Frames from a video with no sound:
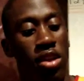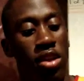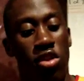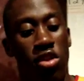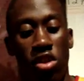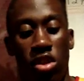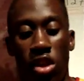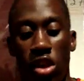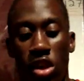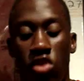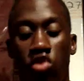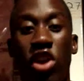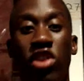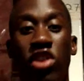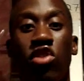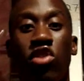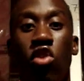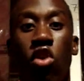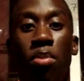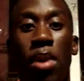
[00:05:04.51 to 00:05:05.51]
This is the
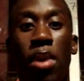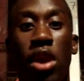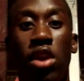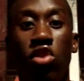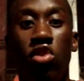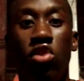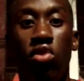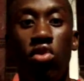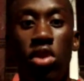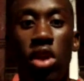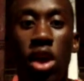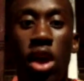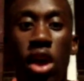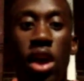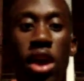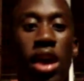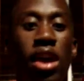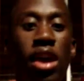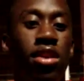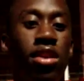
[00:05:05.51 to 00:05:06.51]
stretching rope I use.
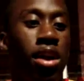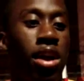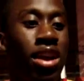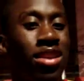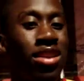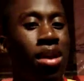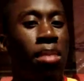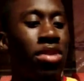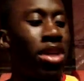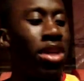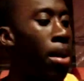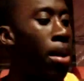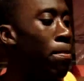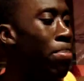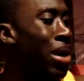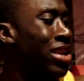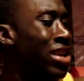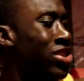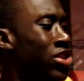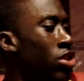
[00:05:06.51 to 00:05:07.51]
It's almost like a
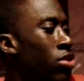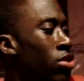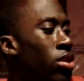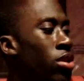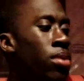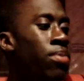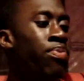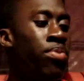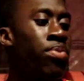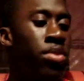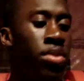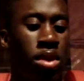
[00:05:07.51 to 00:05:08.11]
bungee.